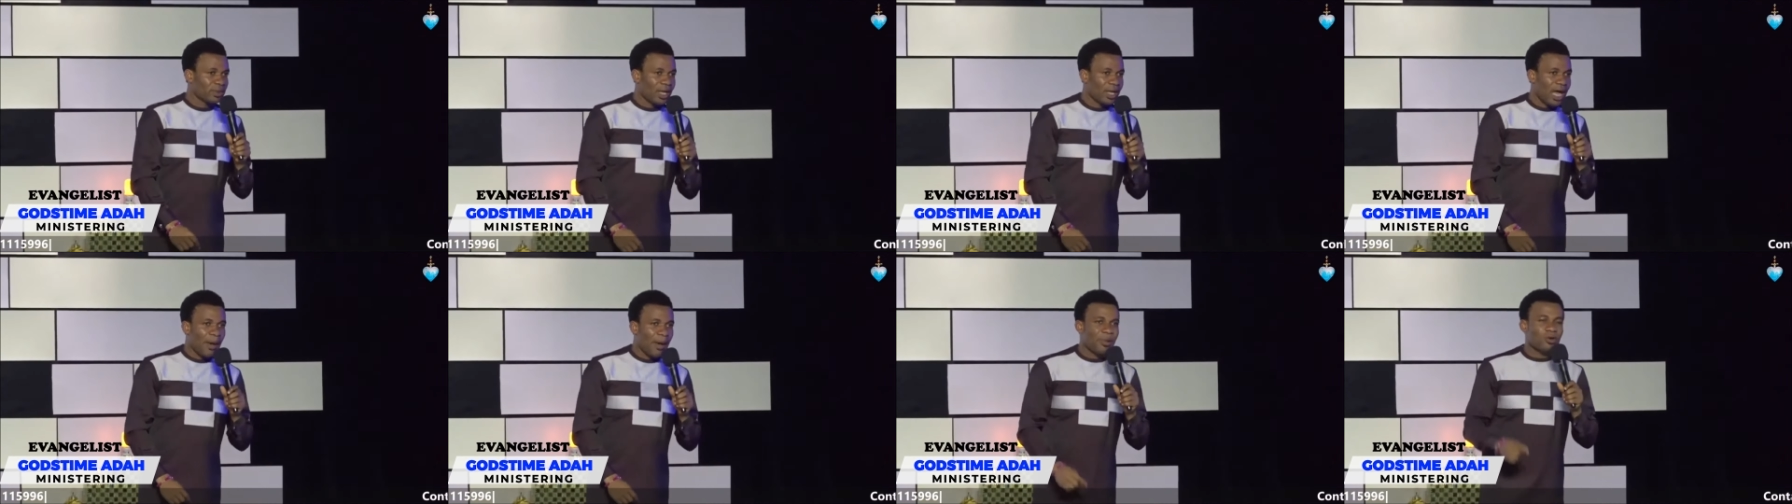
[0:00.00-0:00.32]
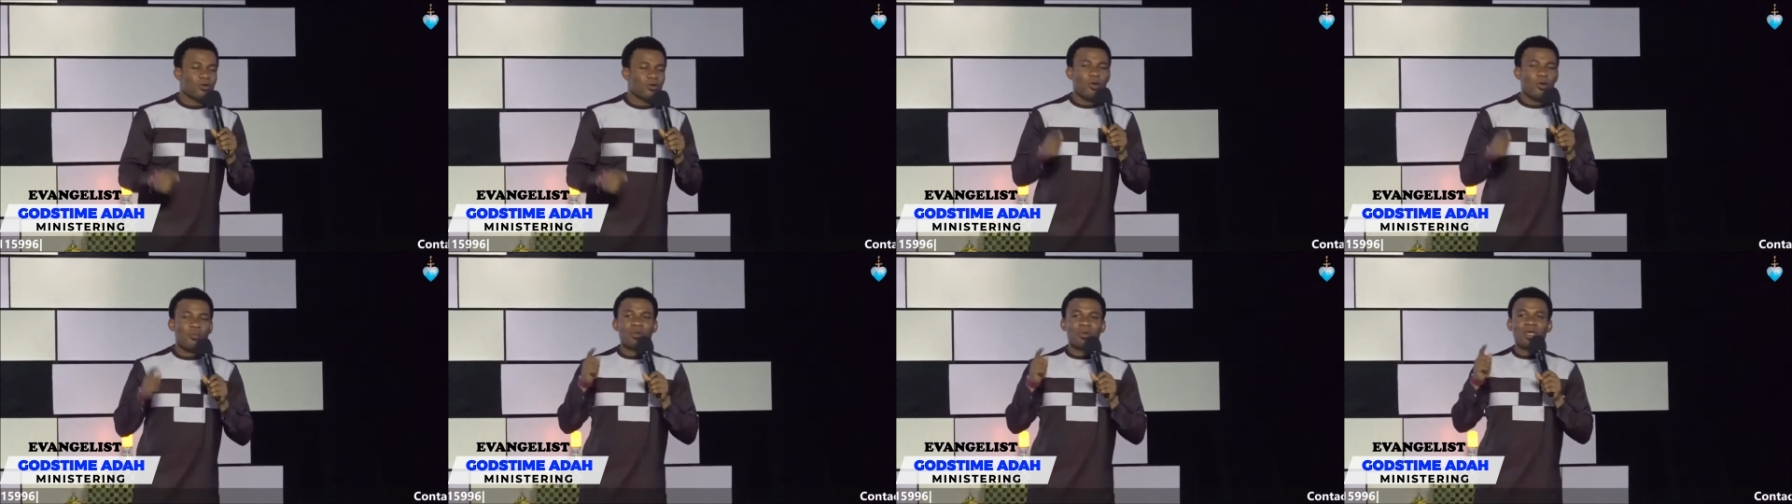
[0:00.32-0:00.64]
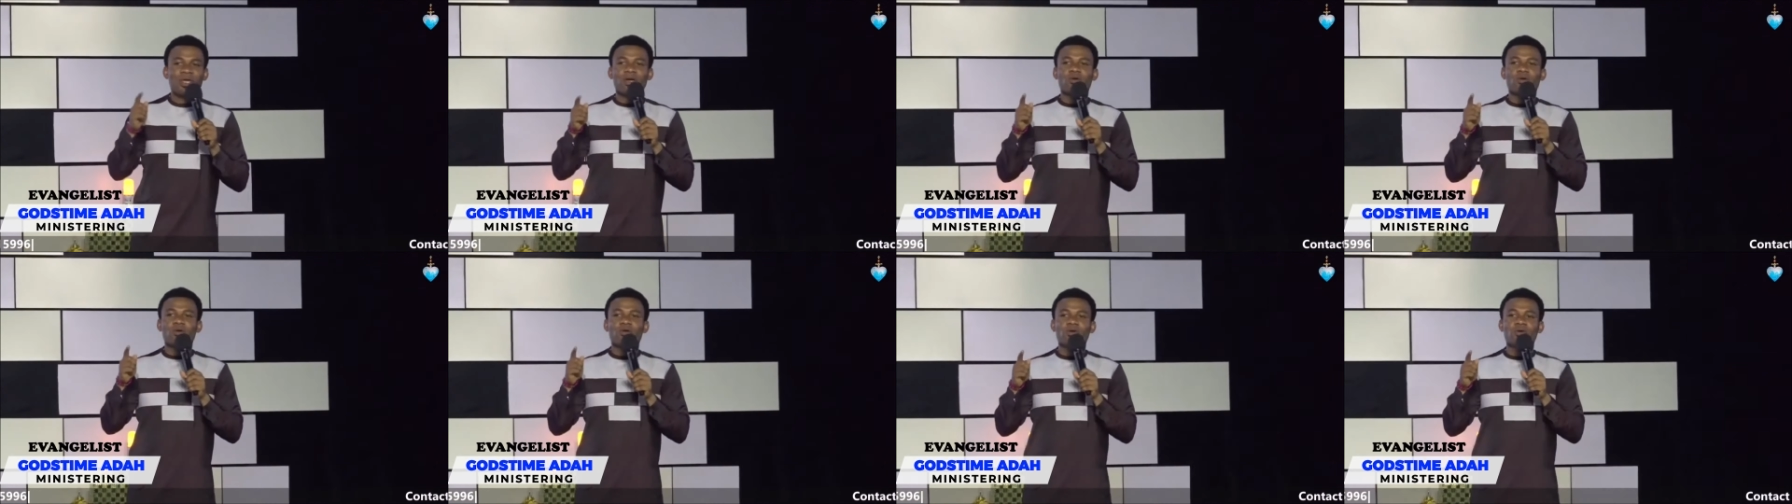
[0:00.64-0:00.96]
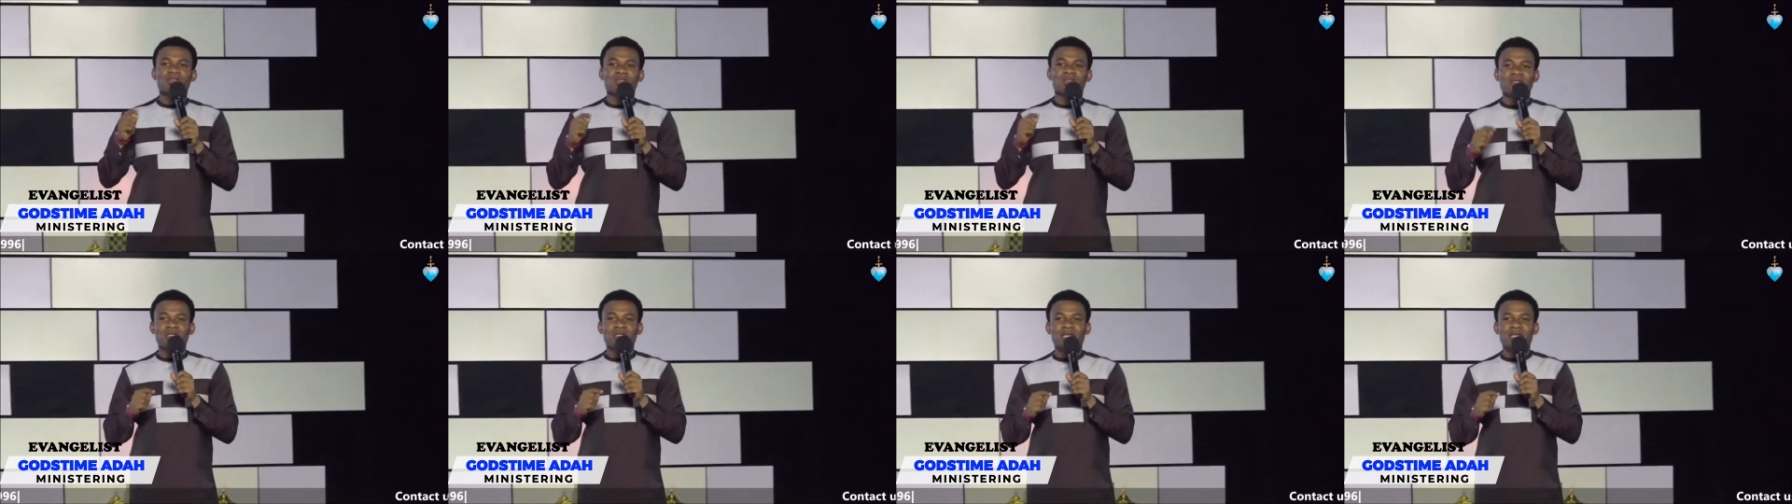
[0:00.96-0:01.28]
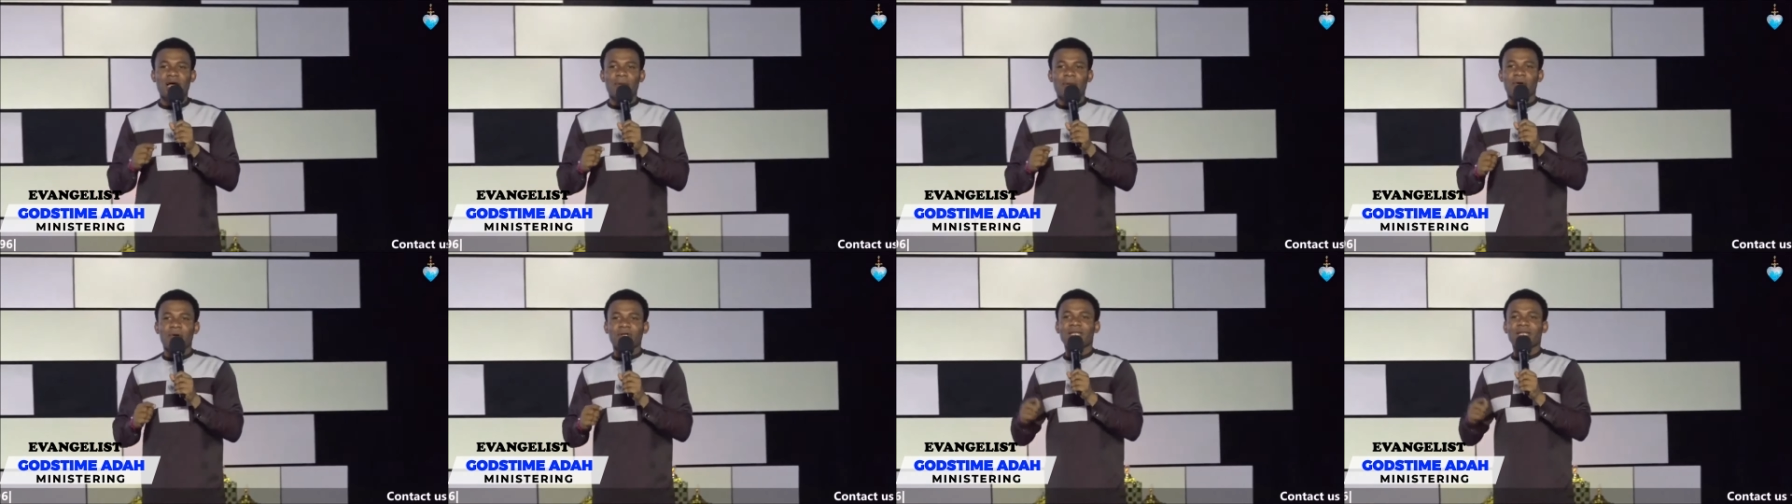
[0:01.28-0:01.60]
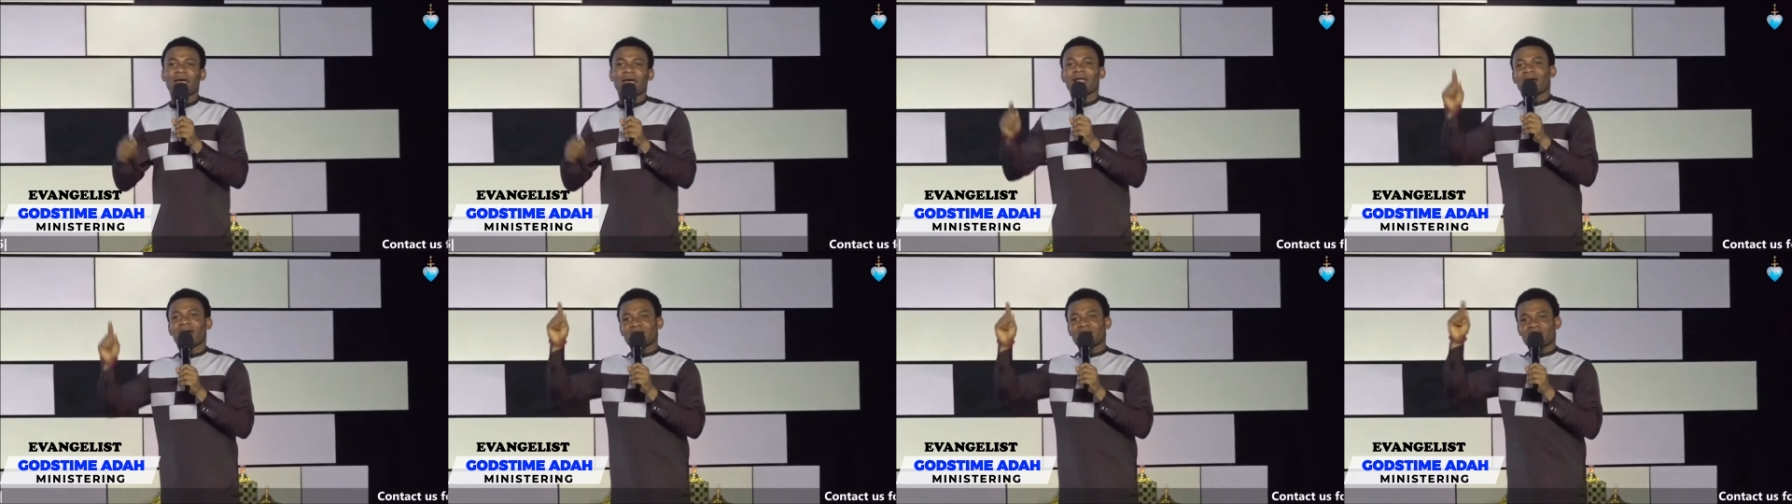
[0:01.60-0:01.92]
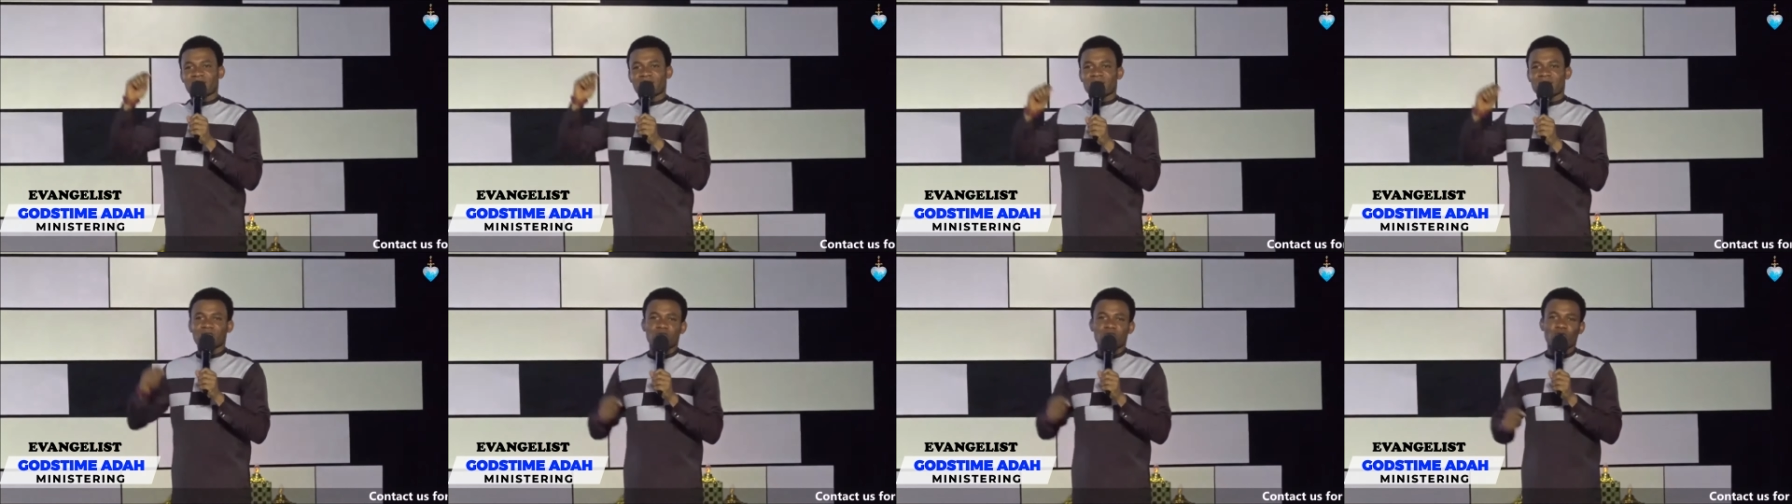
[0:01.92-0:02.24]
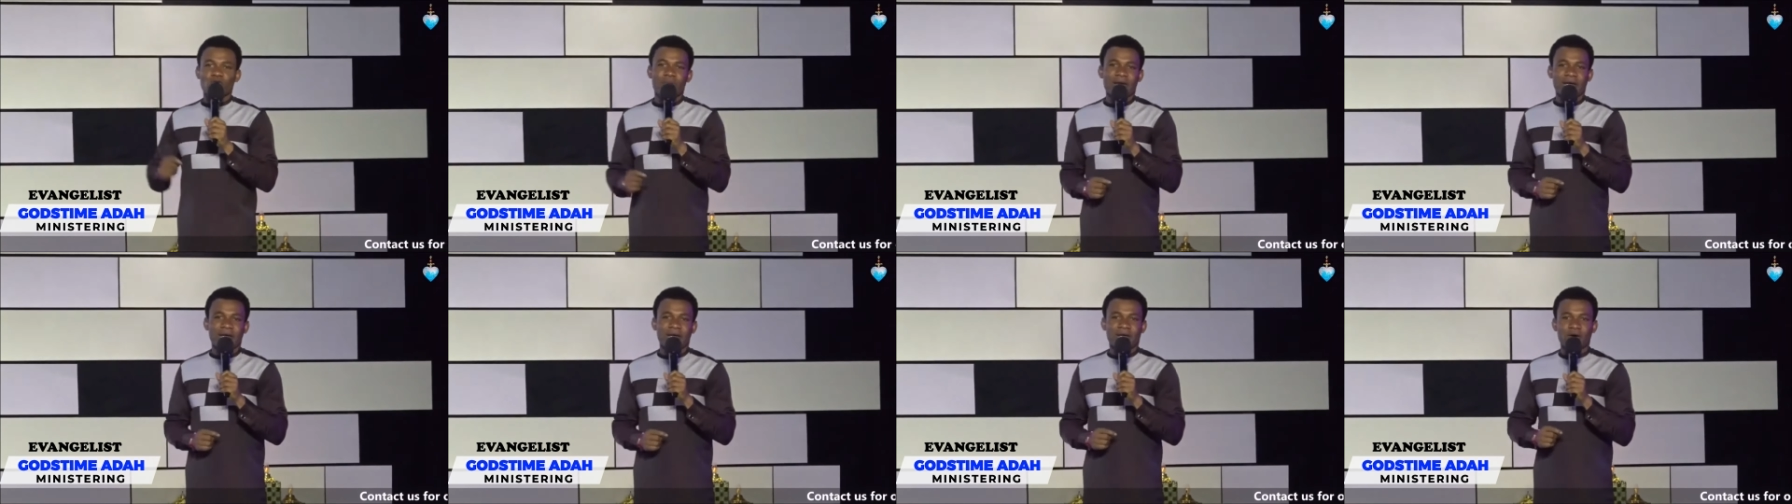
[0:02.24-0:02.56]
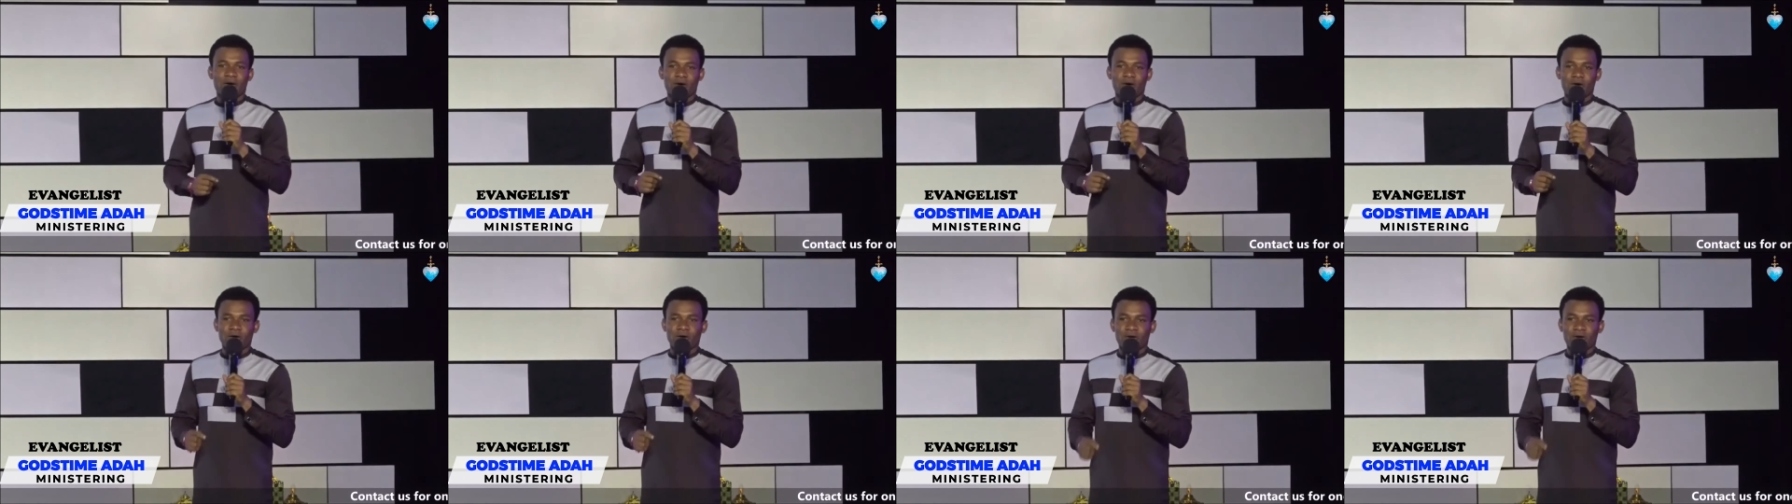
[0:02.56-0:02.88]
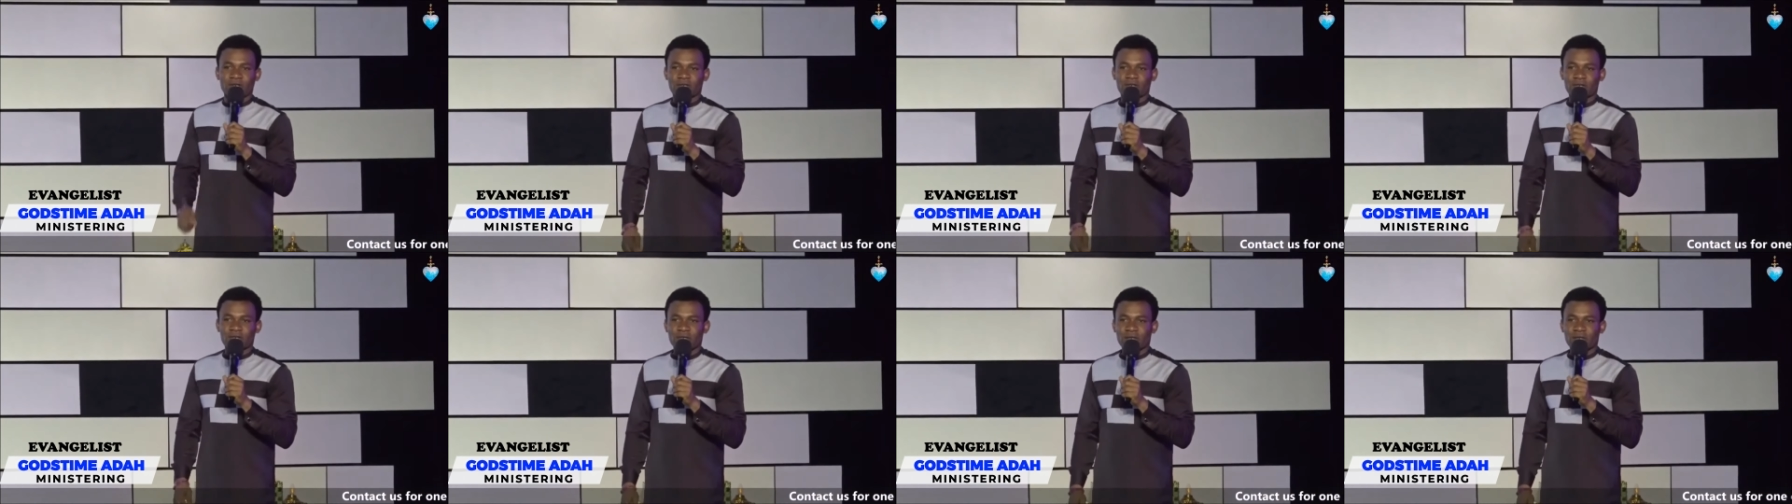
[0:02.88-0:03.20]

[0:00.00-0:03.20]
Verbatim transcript: I may not be a good singer, but I can sing to my God.